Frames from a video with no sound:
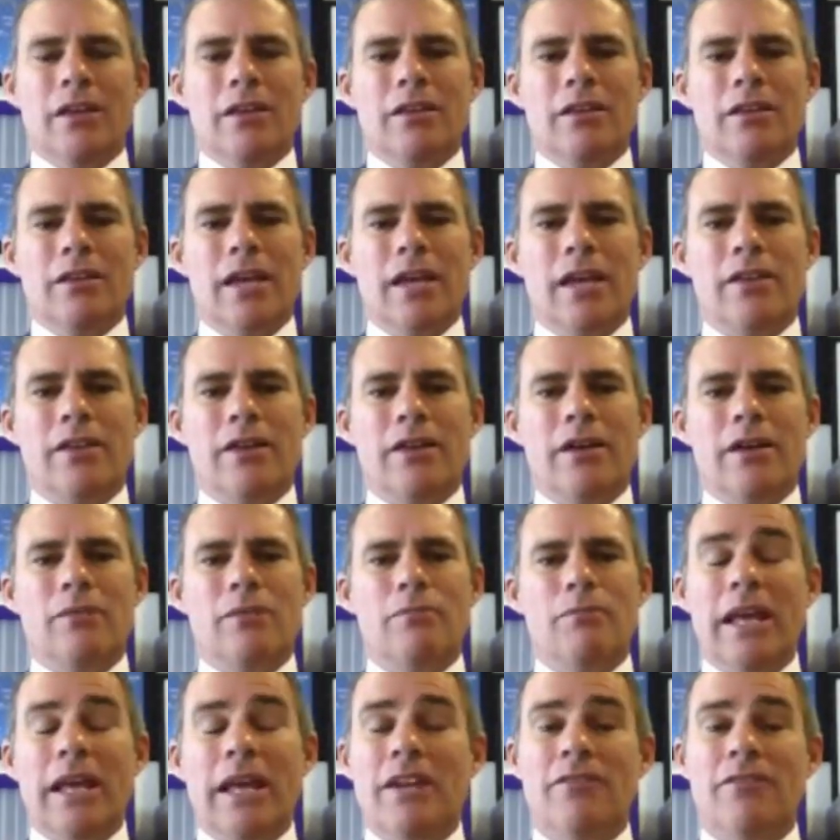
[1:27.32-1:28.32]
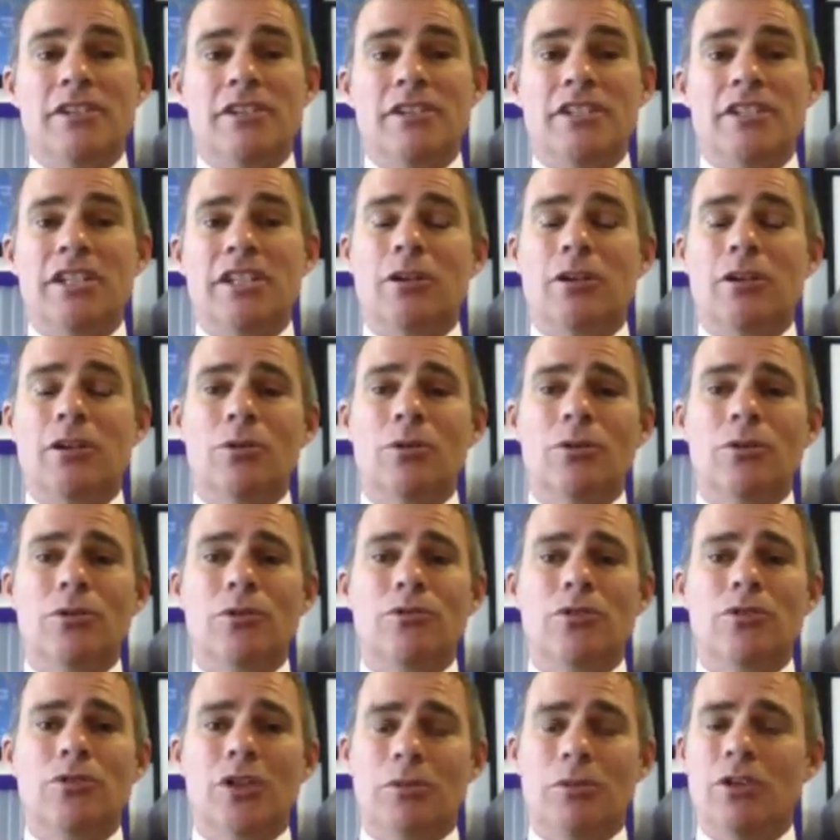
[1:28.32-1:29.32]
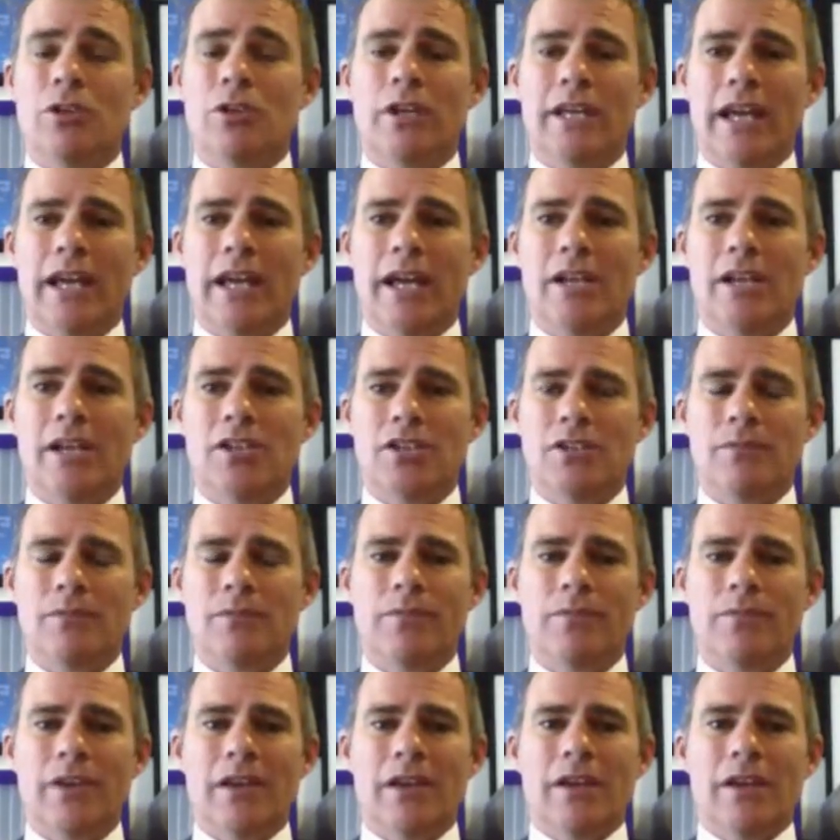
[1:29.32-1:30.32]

The other benefits include communication.